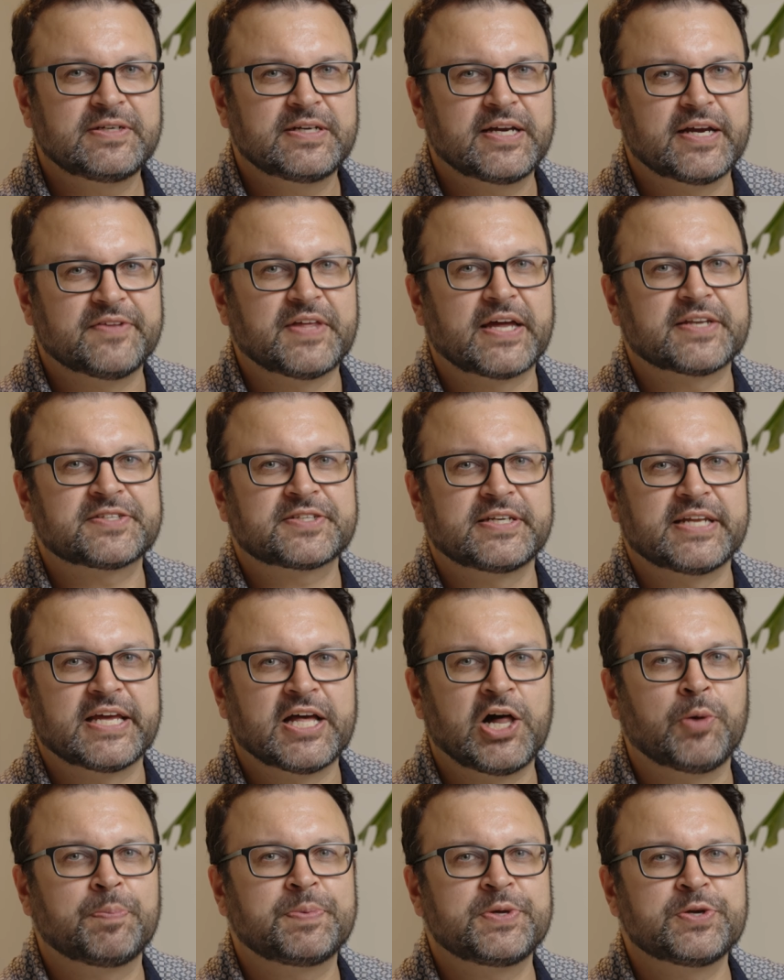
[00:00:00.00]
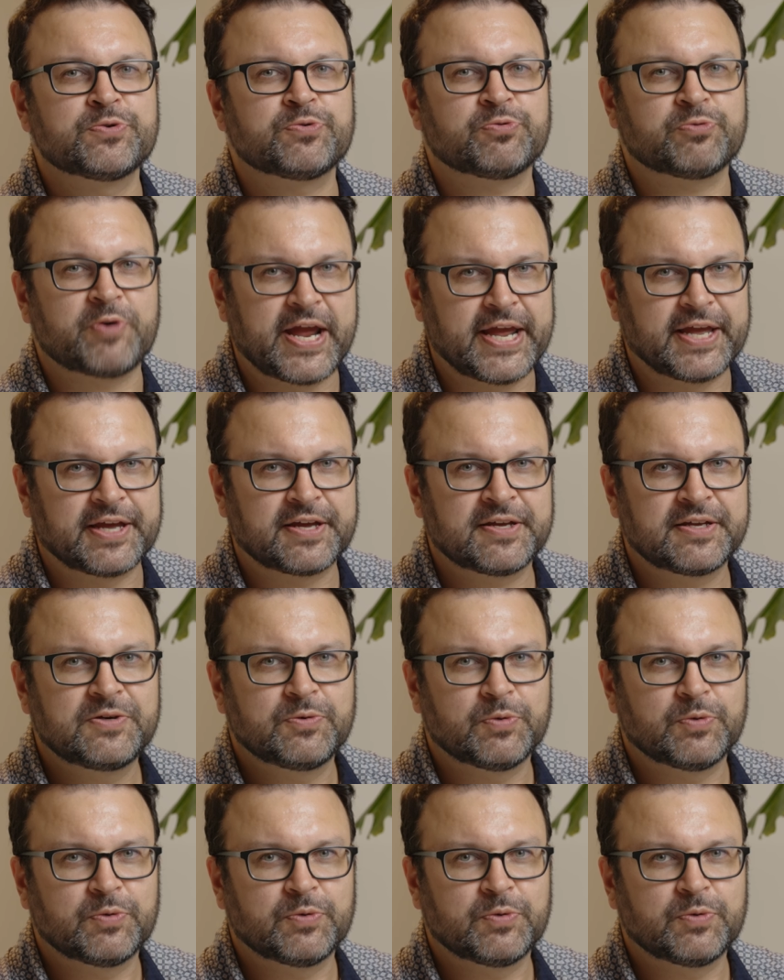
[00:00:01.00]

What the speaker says: and that's going to help you rank